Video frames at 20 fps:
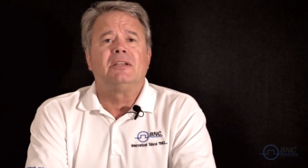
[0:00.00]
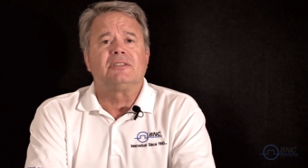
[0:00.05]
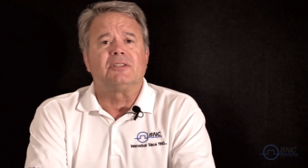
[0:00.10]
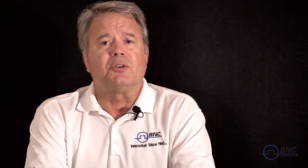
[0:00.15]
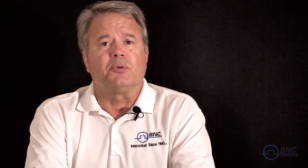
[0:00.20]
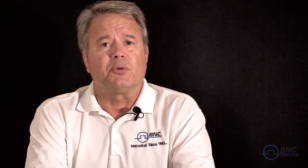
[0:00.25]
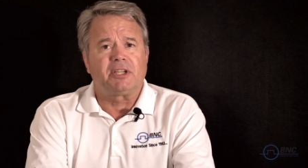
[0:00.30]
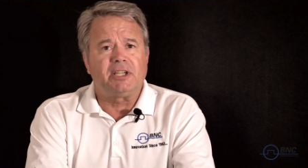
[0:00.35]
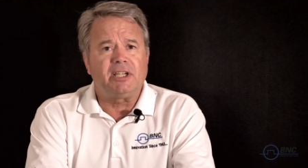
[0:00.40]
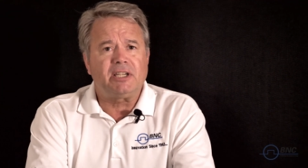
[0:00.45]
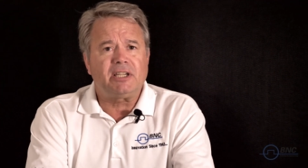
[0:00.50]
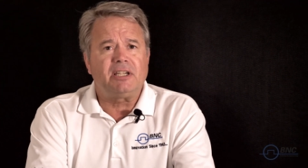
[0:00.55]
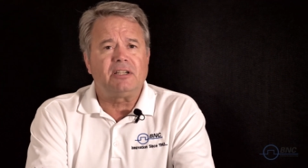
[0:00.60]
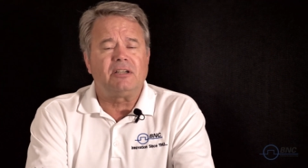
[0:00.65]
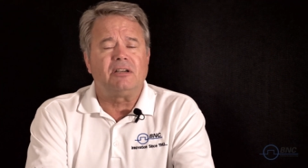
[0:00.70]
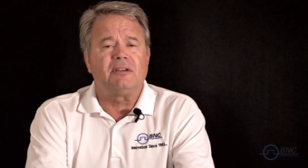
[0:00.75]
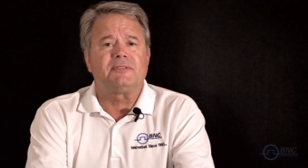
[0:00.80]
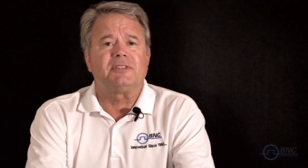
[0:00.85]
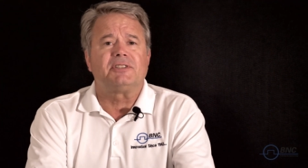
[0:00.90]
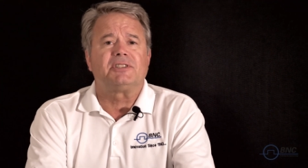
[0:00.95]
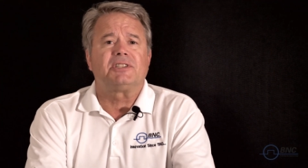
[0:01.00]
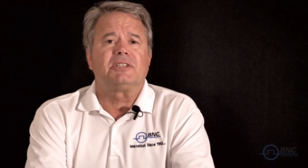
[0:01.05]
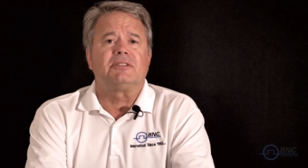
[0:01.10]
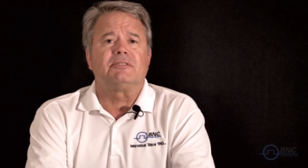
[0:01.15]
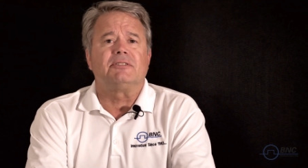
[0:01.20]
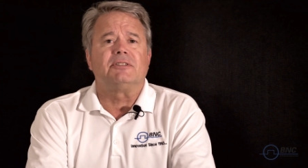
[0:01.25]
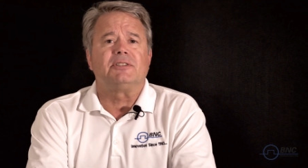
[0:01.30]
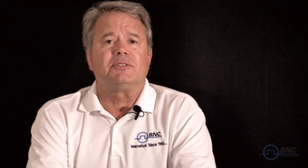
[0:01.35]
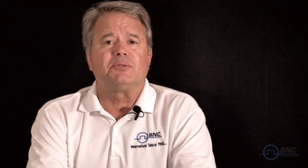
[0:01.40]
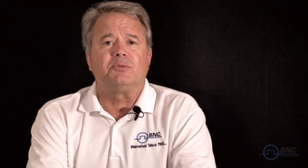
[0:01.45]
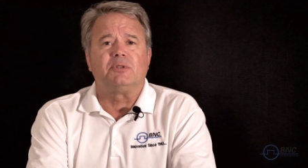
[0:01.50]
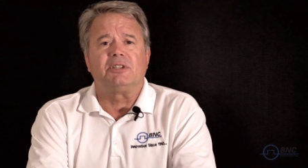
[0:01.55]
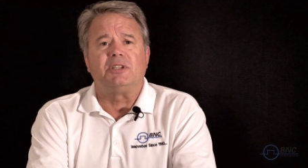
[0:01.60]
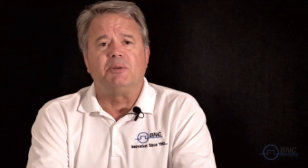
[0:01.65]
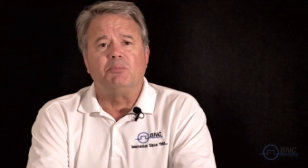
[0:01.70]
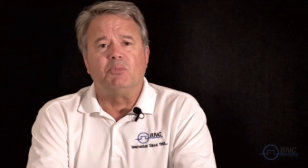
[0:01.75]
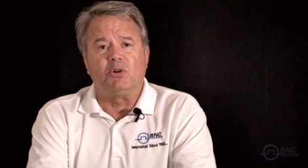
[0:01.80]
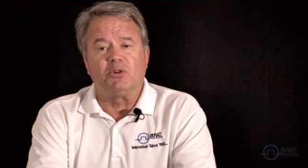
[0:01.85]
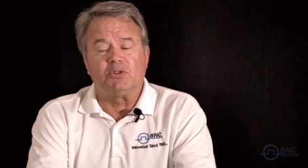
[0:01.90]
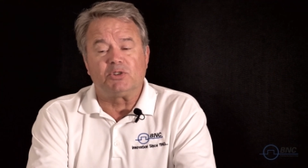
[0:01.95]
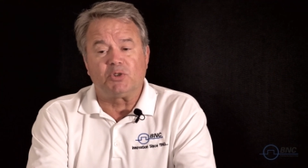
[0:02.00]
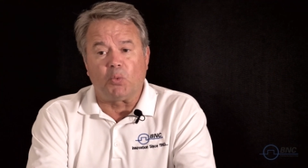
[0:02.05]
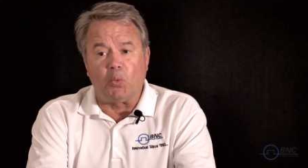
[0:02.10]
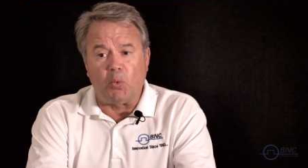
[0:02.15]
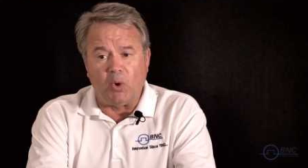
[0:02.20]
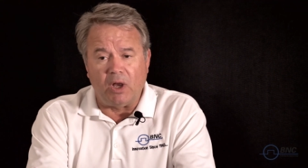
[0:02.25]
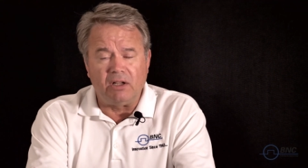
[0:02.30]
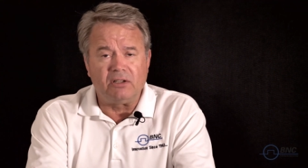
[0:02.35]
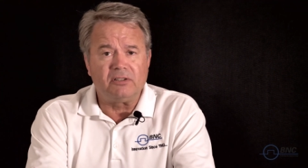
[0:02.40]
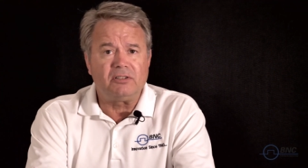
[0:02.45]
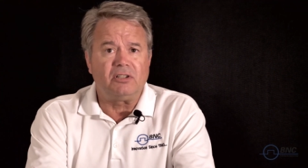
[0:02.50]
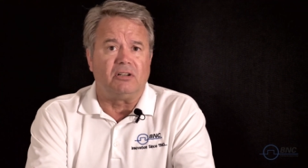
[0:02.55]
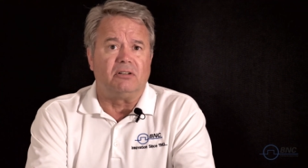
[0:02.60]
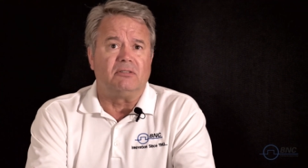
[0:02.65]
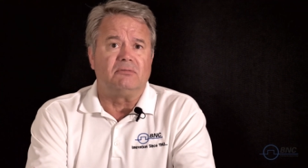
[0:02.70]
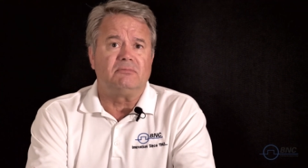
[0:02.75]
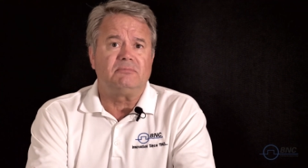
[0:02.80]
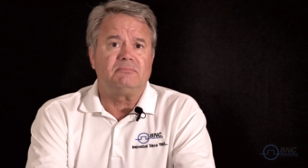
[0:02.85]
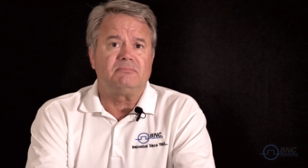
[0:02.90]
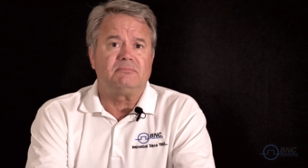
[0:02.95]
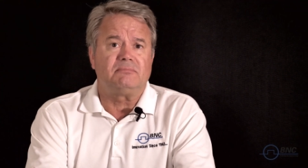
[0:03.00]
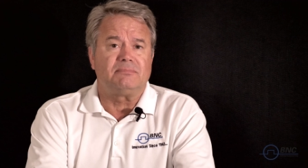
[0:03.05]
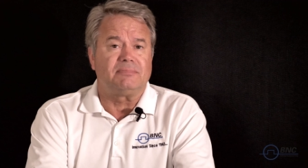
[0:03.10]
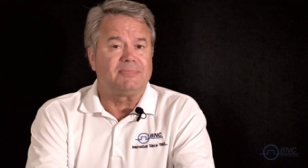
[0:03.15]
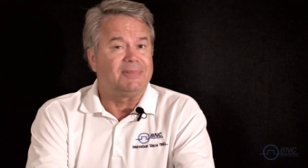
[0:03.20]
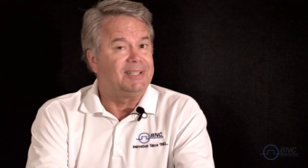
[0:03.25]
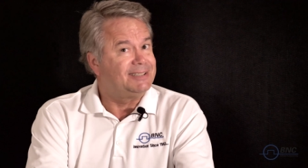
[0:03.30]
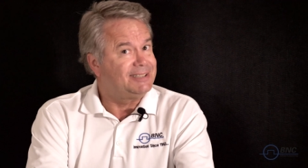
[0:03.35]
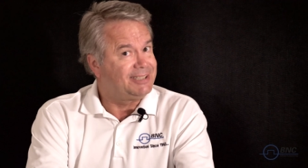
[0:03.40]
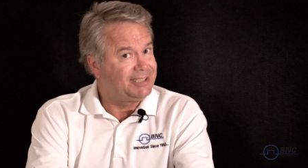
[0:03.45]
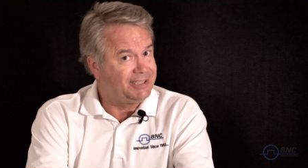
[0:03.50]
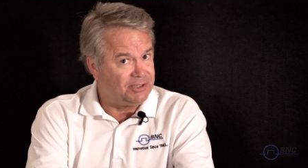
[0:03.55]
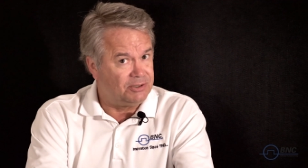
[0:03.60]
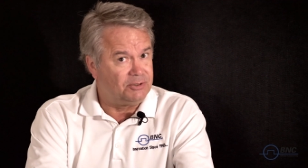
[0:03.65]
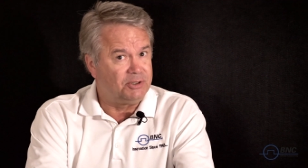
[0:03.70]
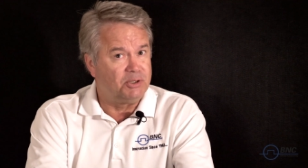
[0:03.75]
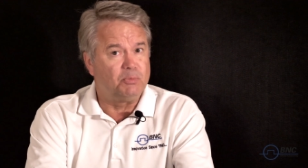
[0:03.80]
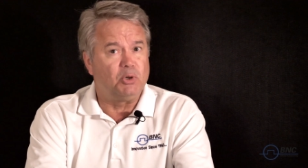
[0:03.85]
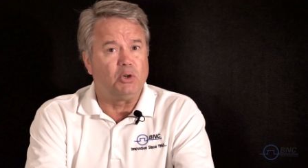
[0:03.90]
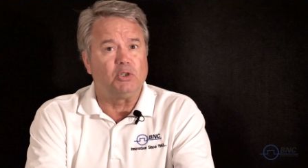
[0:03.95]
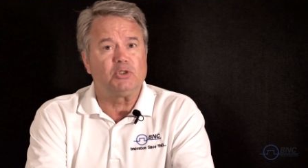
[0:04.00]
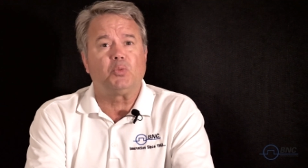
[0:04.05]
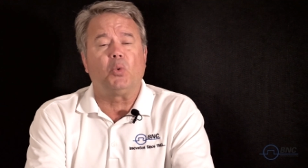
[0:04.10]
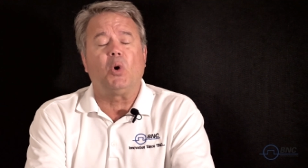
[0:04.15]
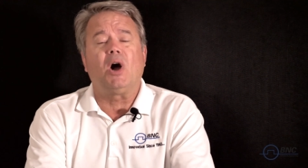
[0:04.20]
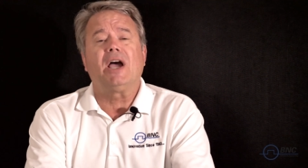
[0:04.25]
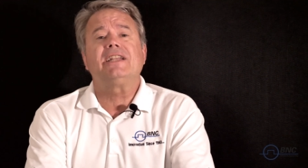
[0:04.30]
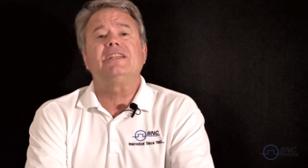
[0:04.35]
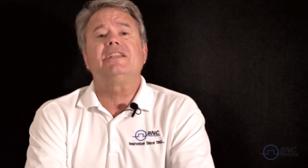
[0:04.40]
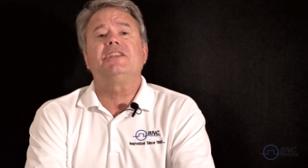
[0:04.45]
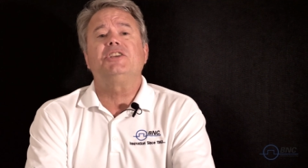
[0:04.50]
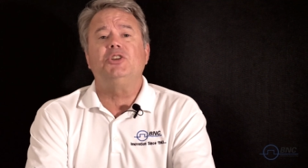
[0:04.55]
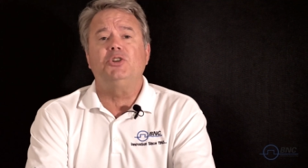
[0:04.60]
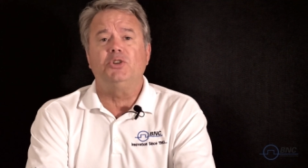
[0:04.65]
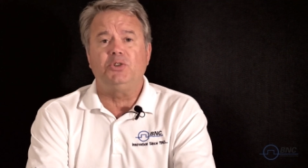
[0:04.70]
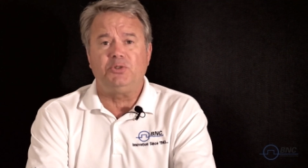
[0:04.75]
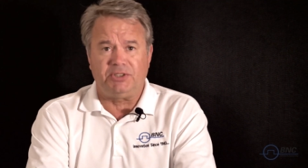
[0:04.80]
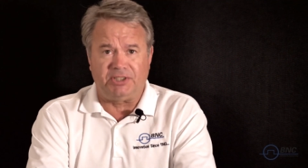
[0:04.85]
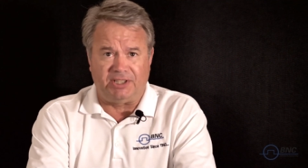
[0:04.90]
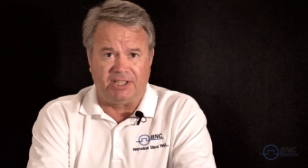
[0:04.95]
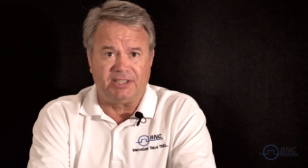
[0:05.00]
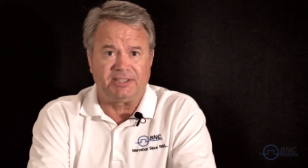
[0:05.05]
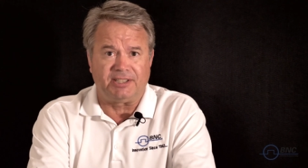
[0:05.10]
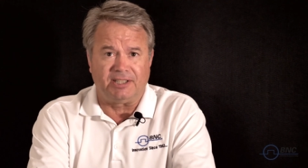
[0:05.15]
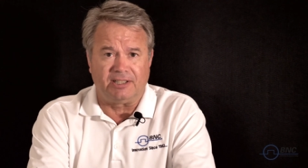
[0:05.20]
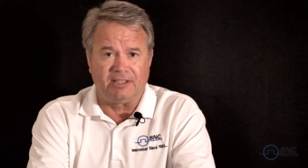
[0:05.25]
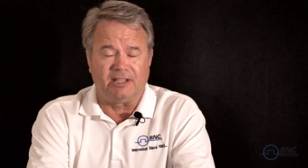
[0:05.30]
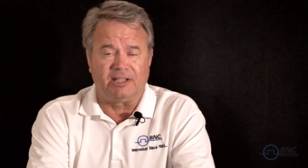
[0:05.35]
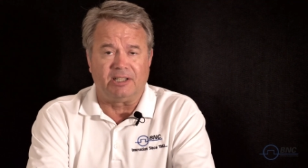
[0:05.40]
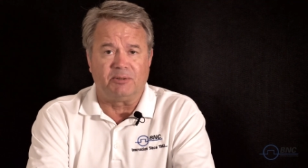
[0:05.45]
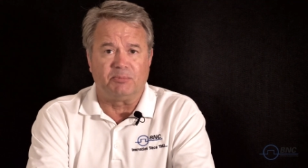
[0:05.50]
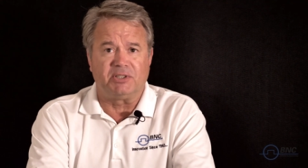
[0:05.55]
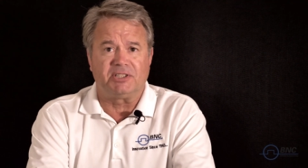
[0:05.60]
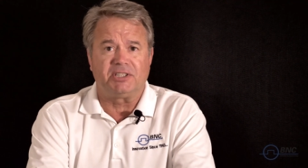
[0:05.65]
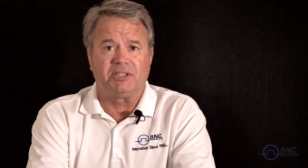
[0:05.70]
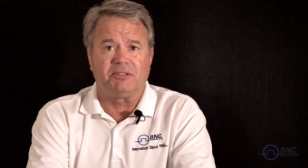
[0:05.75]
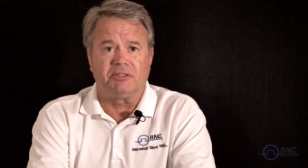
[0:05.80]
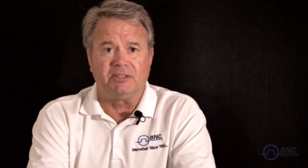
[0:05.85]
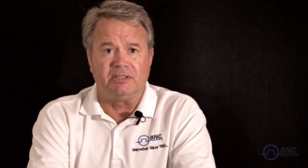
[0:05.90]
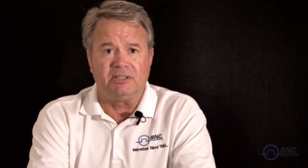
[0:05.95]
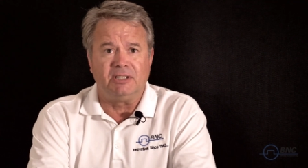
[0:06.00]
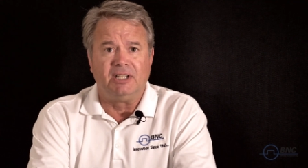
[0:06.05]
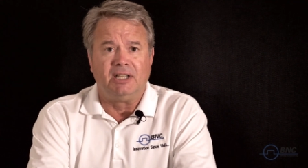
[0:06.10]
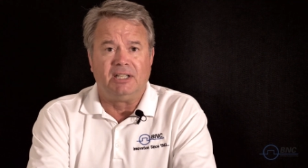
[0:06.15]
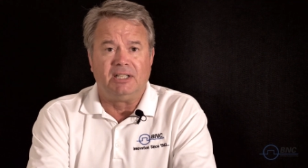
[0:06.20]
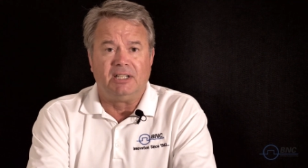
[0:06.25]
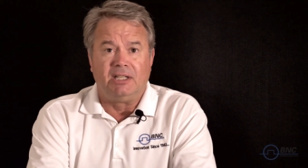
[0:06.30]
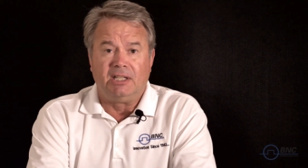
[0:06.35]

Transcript: So, we're kicking off the series with the most well known and still the most widely used scintillator material.